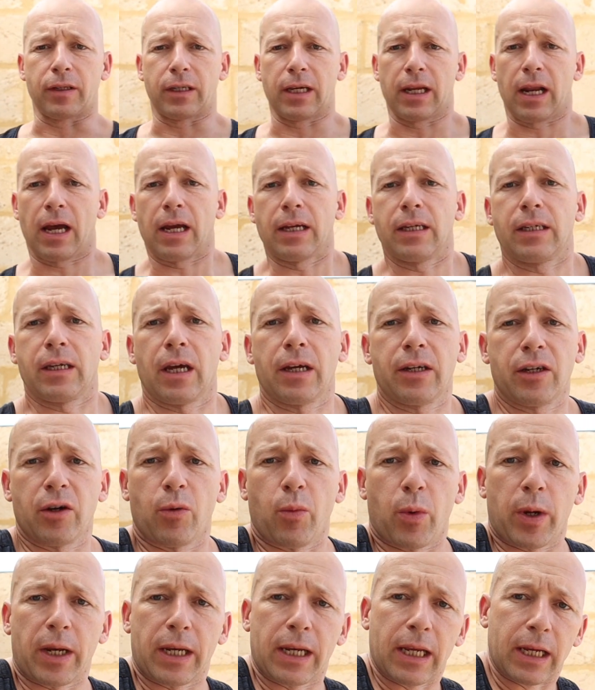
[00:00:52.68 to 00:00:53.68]
for today's
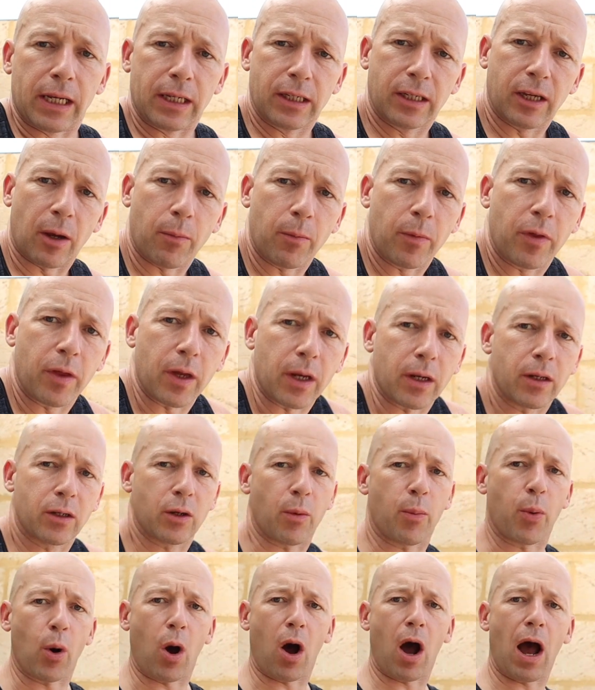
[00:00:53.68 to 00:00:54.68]
session, we need something
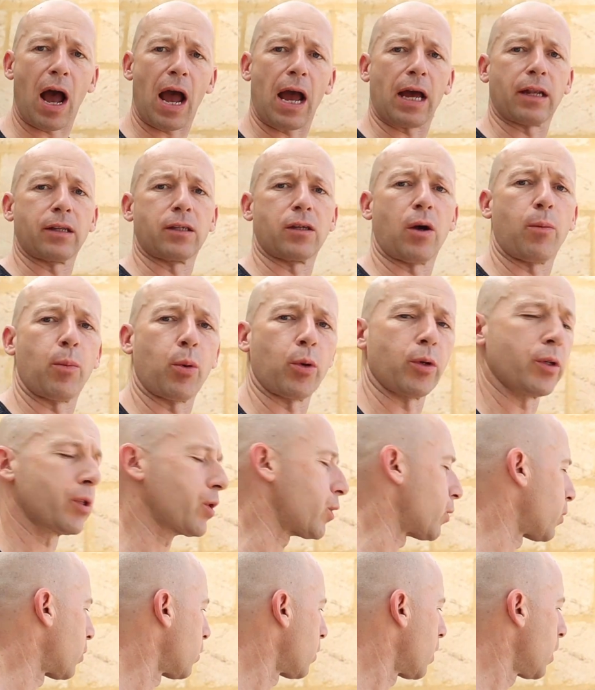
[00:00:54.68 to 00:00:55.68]
to put our hands up
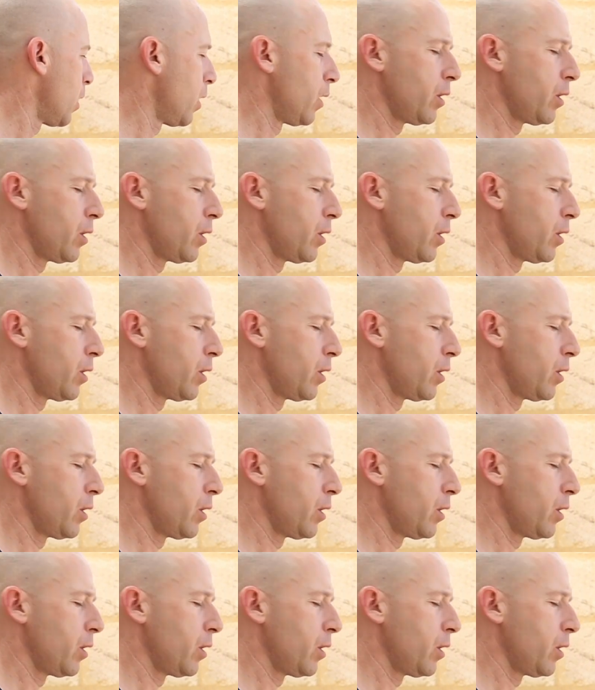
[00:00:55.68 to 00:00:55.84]
onto.